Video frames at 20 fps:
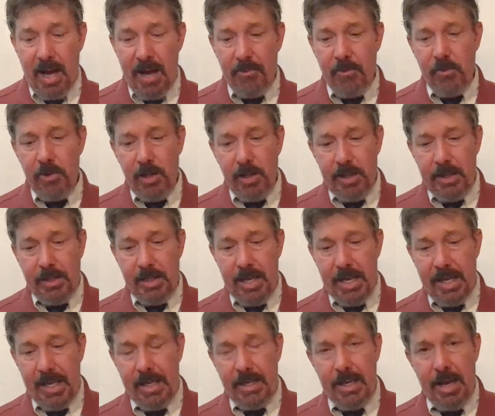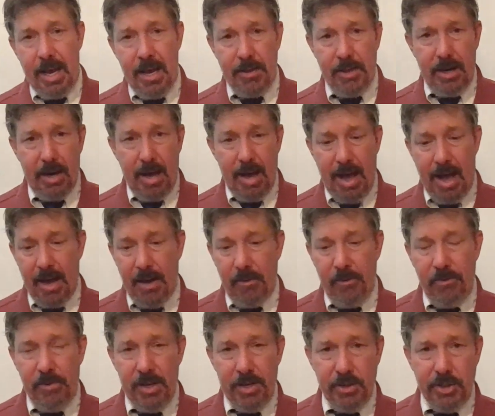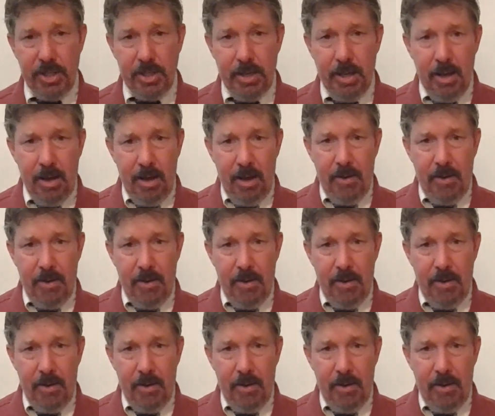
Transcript: I'm really thinking now that I had a vision